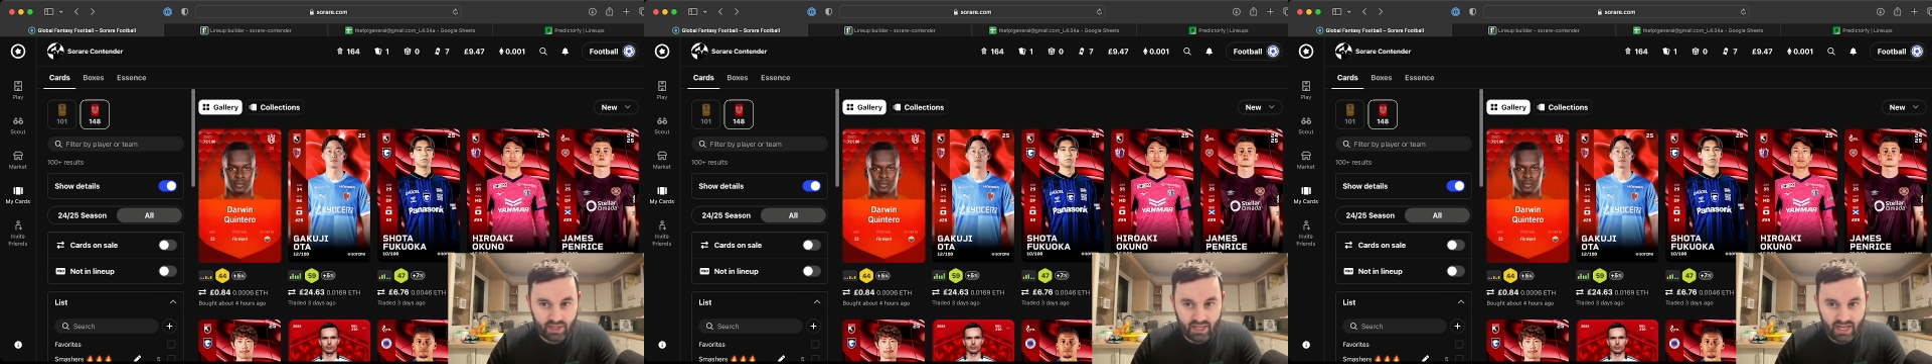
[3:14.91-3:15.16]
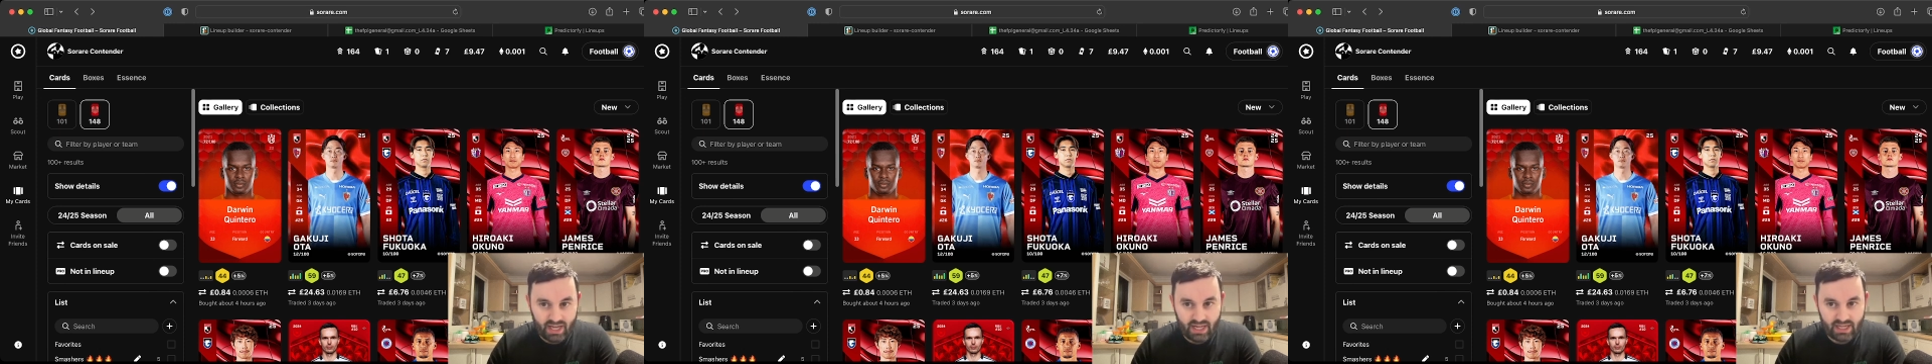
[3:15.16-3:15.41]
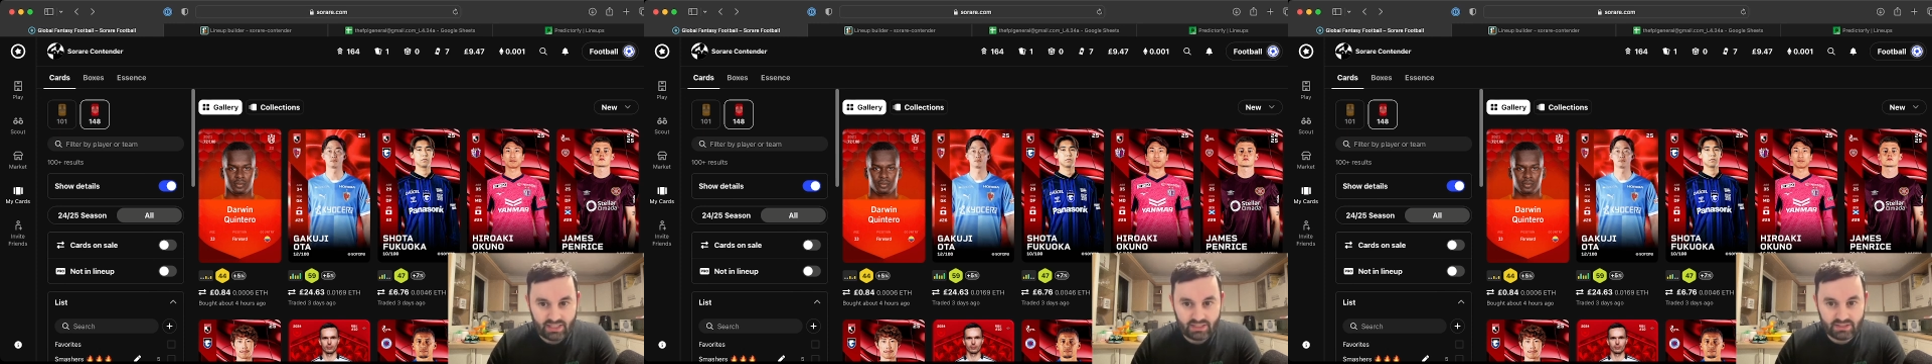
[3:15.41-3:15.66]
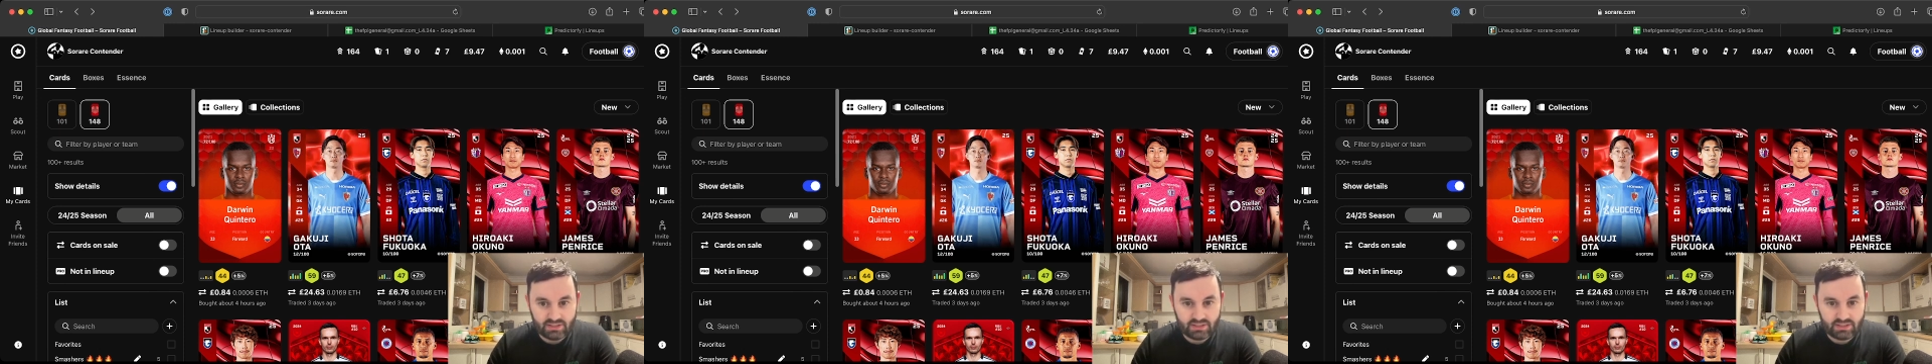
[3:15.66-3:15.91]

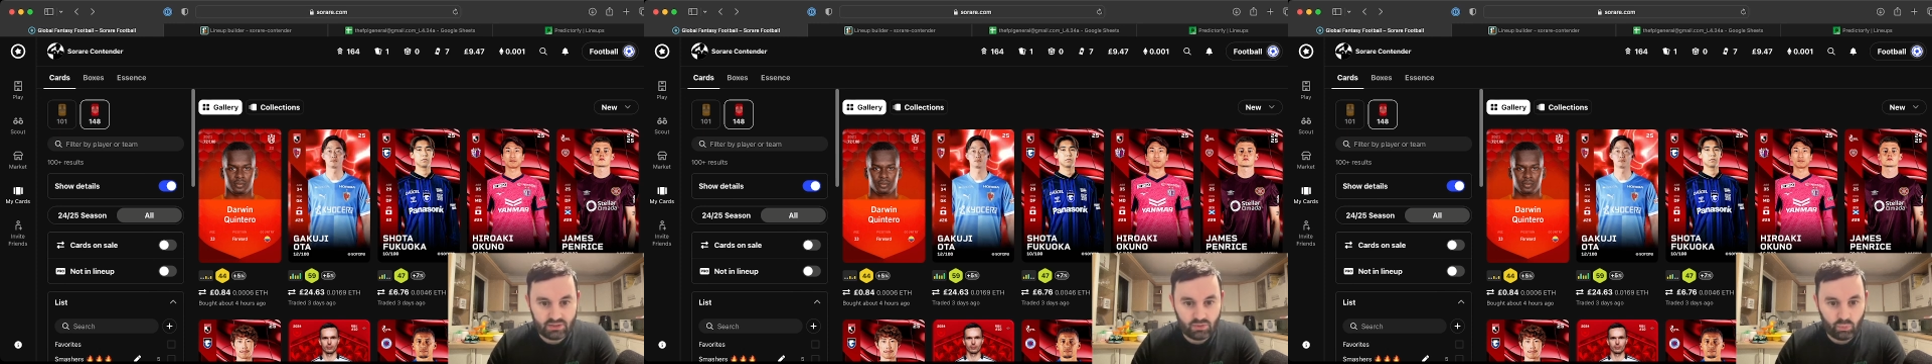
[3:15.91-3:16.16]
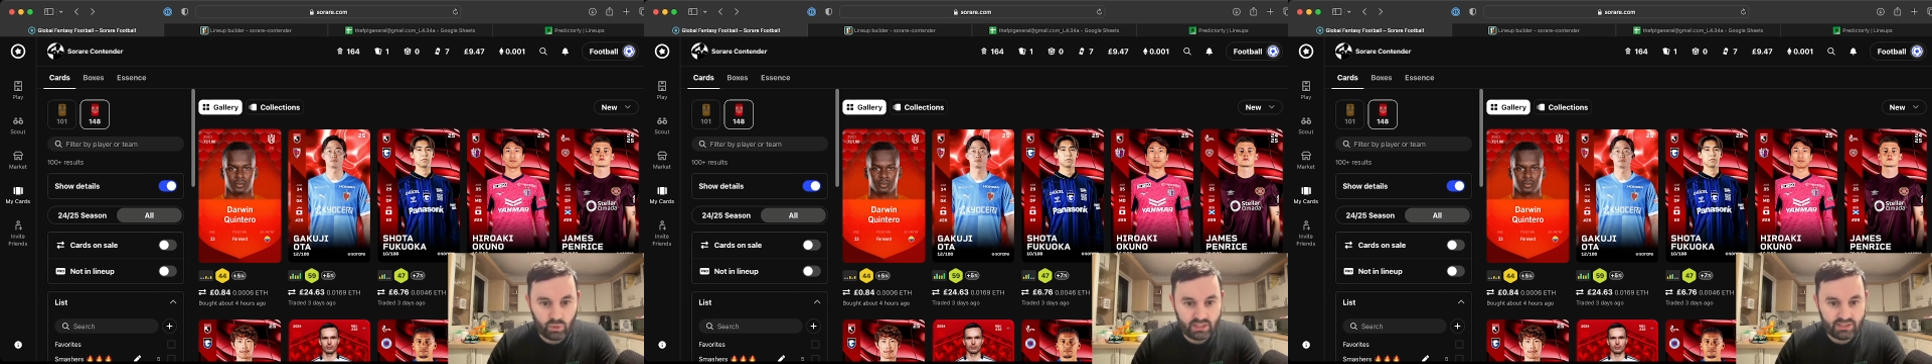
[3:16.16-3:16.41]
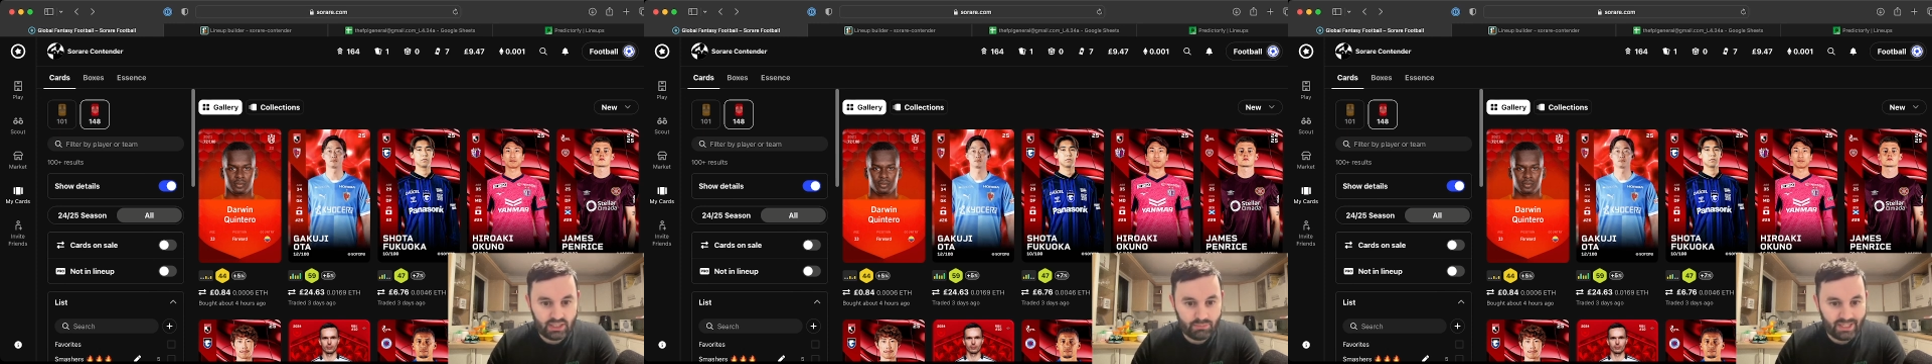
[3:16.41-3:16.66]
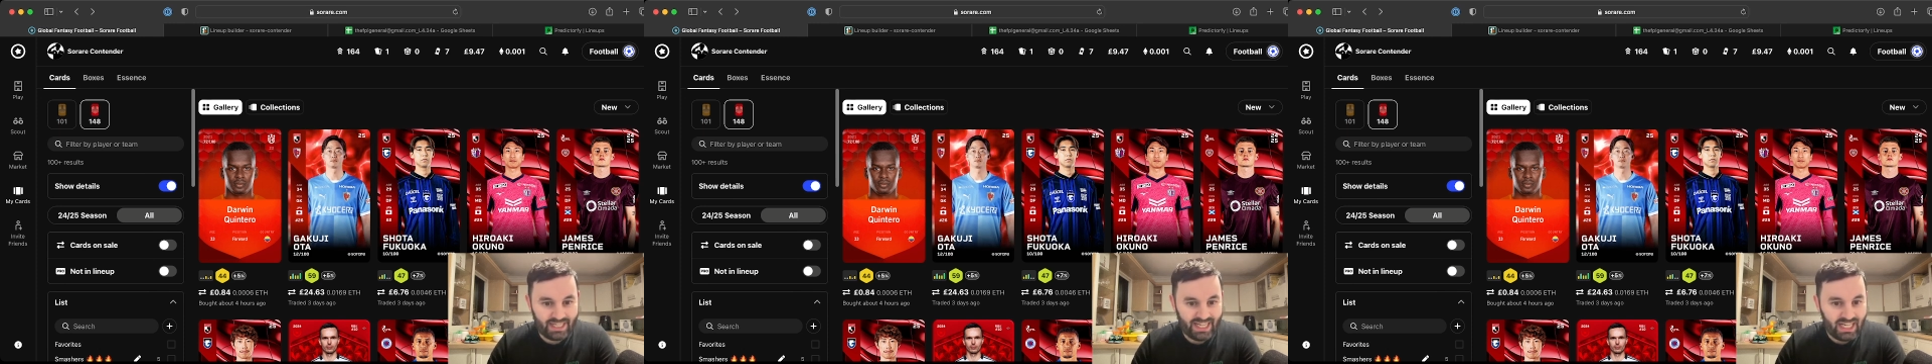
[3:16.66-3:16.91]
And when I seen him
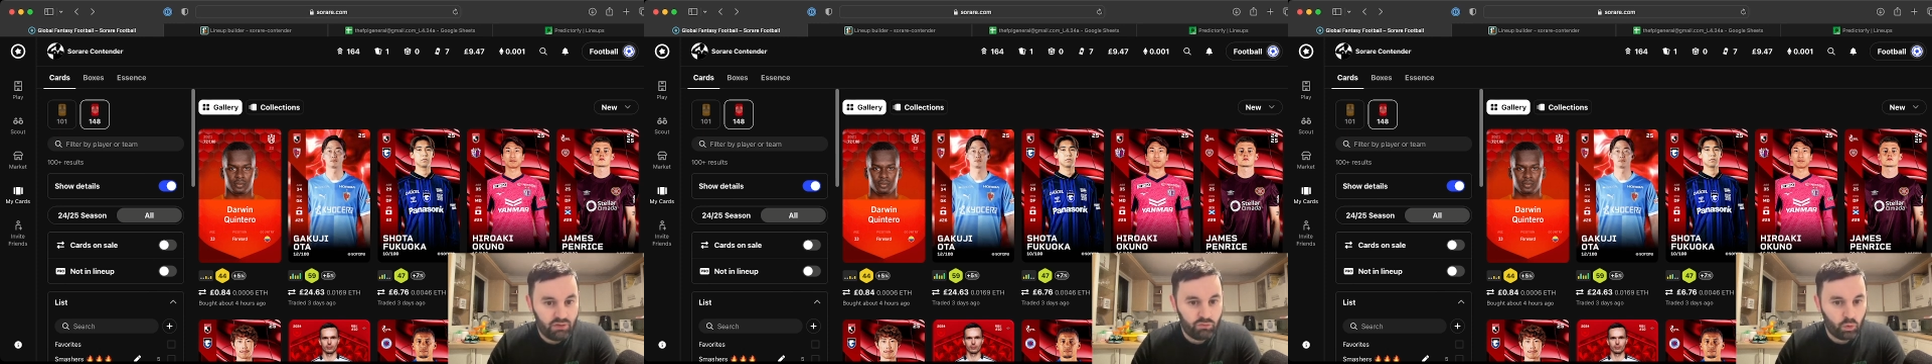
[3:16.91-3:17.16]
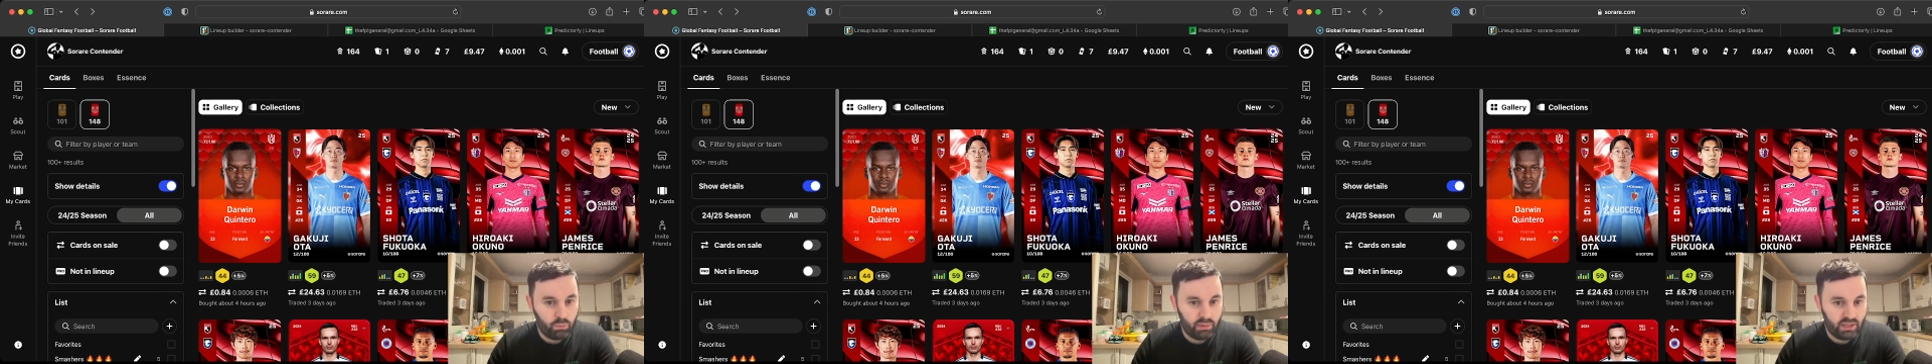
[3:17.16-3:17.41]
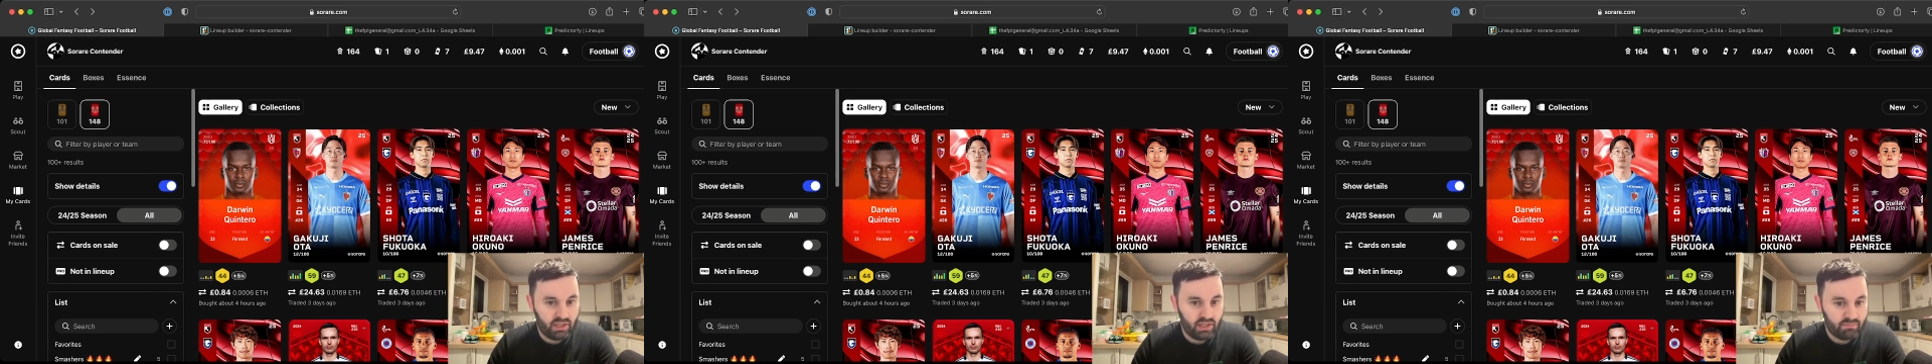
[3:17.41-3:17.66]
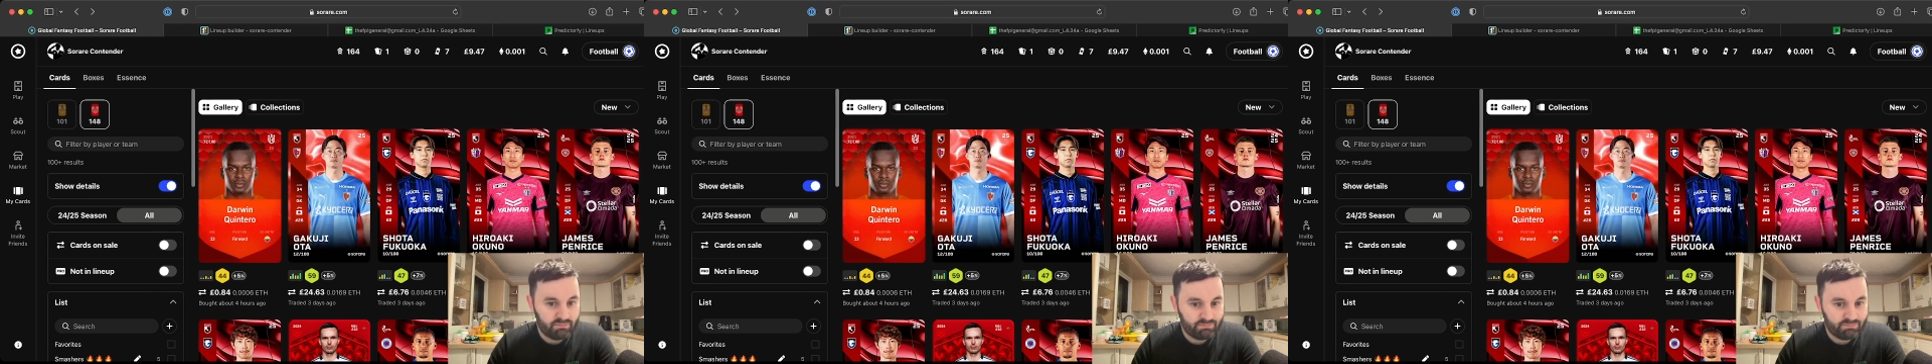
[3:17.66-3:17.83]
at 84p,